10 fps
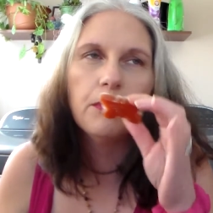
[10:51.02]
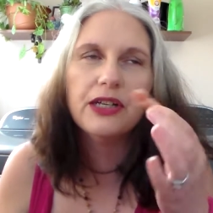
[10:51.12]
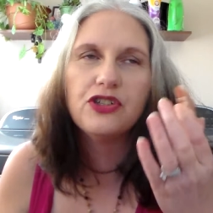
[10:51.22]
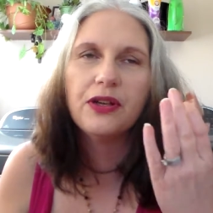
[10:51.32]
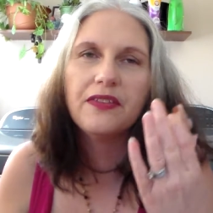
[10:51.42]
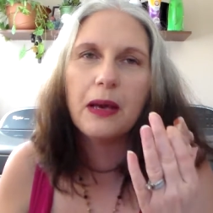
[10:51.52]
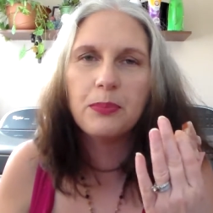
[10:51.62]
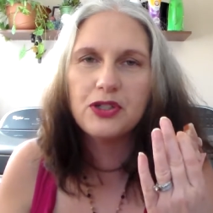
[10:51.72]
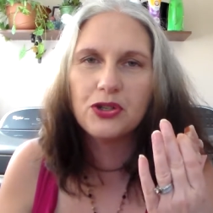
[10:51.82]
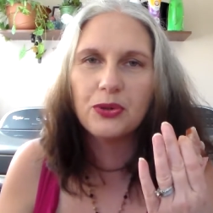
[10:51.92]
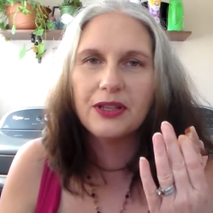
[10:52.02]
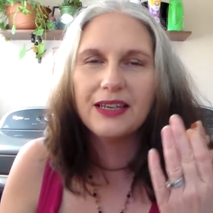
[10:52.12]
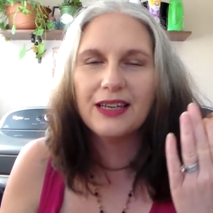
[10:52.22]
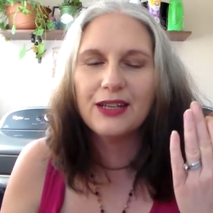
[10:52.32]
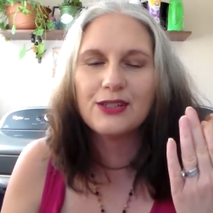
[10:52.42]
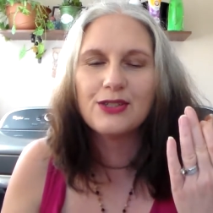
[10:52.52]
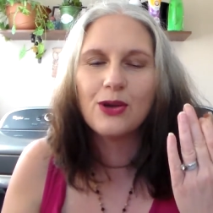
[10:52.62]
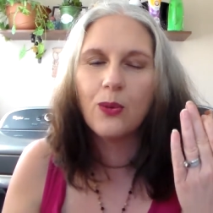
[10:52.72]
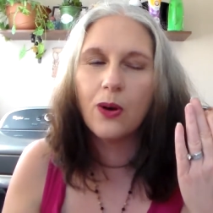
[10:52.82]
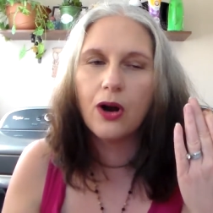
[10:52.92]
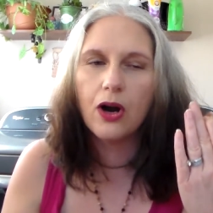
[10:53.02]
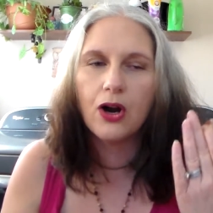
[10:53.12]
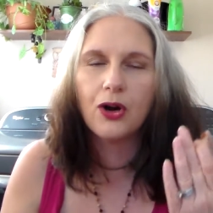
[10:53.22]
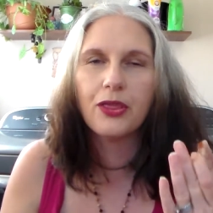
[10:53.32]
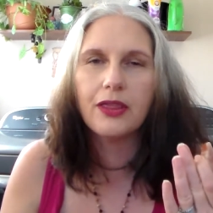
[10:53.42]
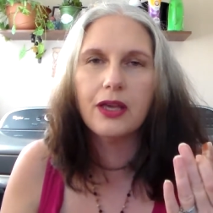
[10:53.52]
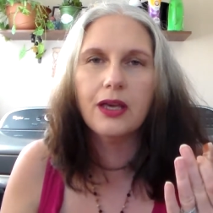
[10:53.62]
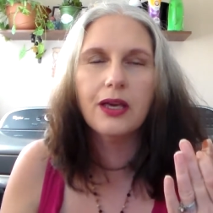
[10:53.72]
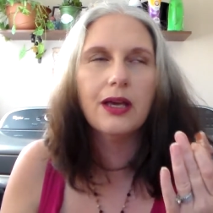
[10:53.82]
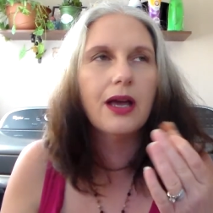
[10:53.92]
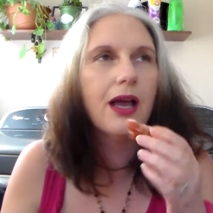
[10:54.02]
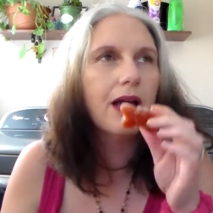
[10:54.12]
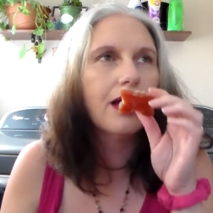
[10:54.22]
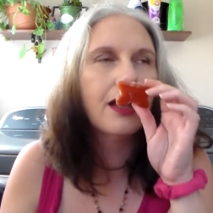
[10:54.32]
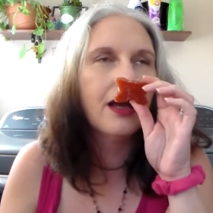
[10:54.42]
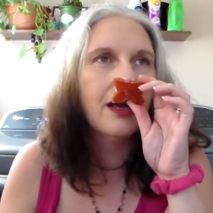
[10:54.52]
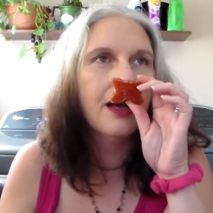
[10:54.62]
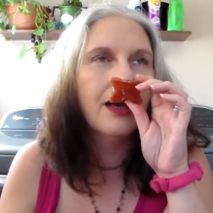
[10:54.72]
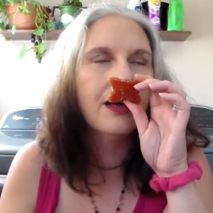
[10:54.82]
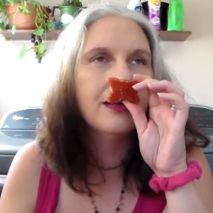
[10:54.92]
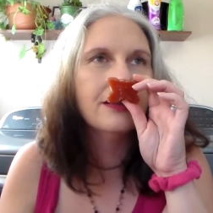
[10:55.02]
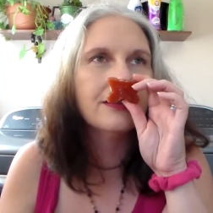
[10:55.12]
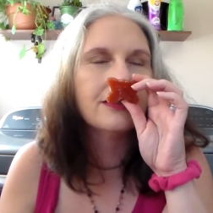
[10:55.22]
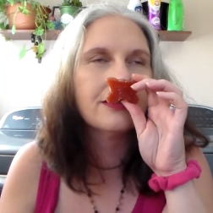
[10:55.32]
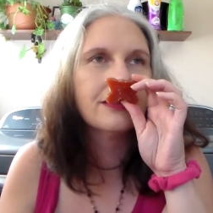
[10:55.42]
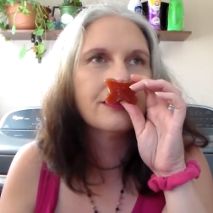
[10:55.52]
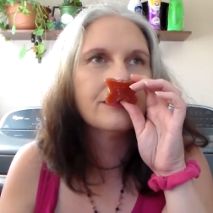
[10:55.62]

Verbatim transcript: But you get that patchouli and it's so earthy and